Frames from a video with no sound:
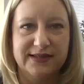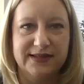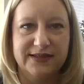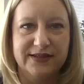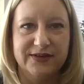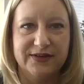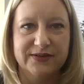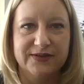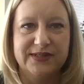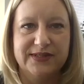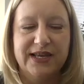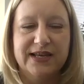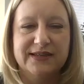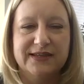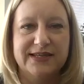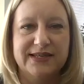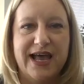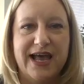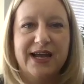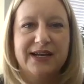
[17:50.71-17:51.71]
And there's, yes,
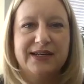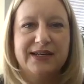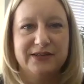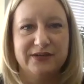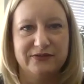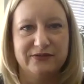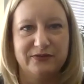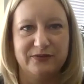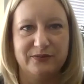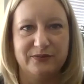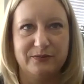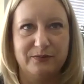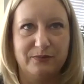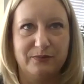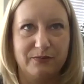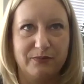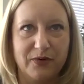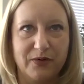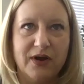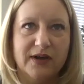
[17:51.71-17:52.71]
the active
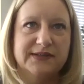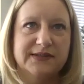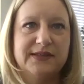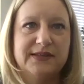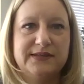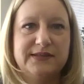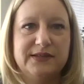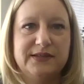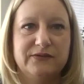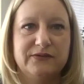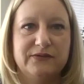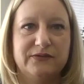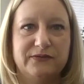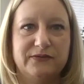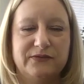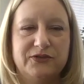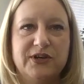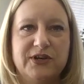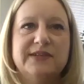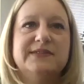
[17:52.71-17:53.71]
process of
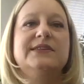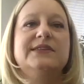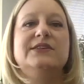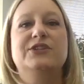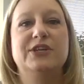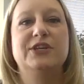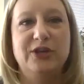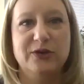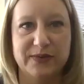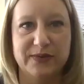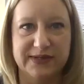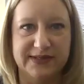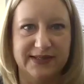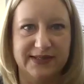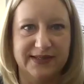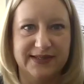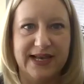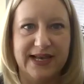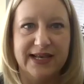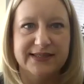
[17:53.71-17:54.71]
transitioning your
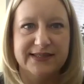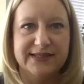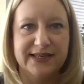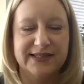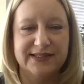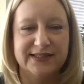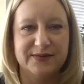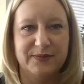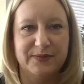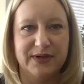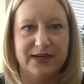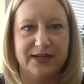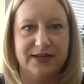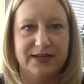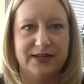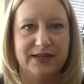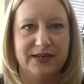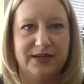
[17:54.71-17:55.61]
business assets, but